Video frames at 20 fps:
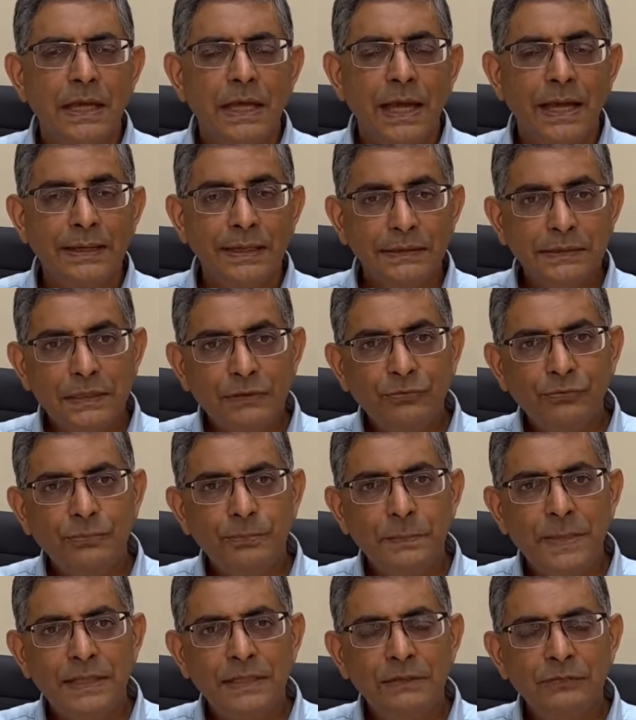Another
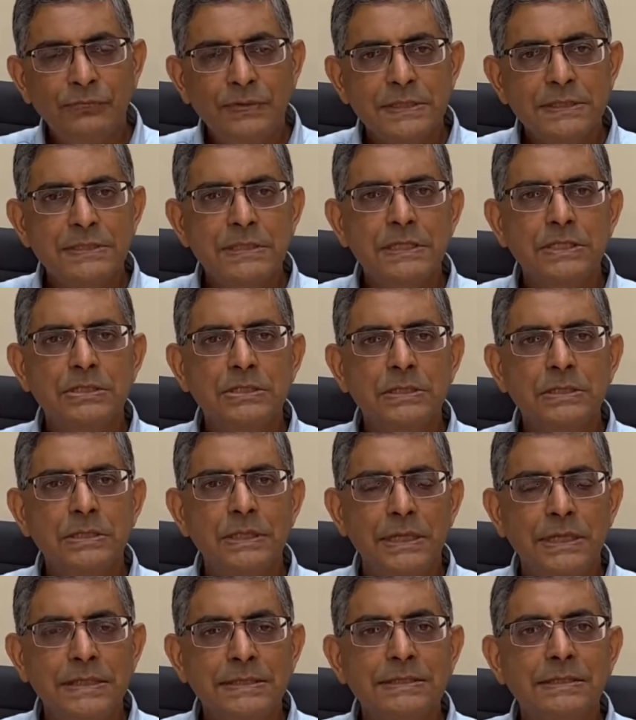
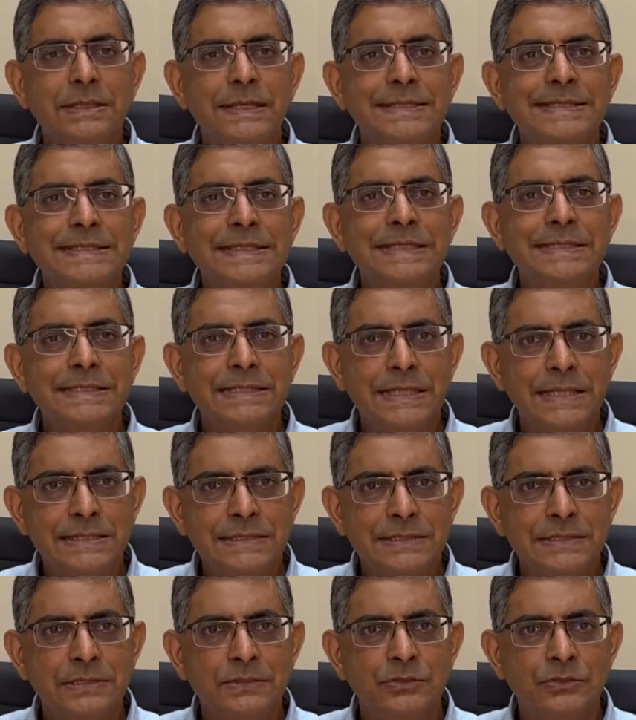manifestation is restless leg
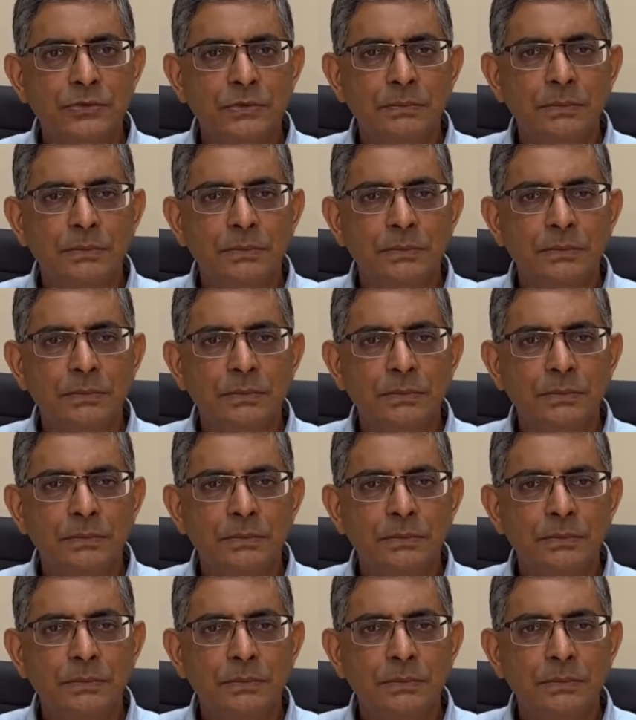syndrome.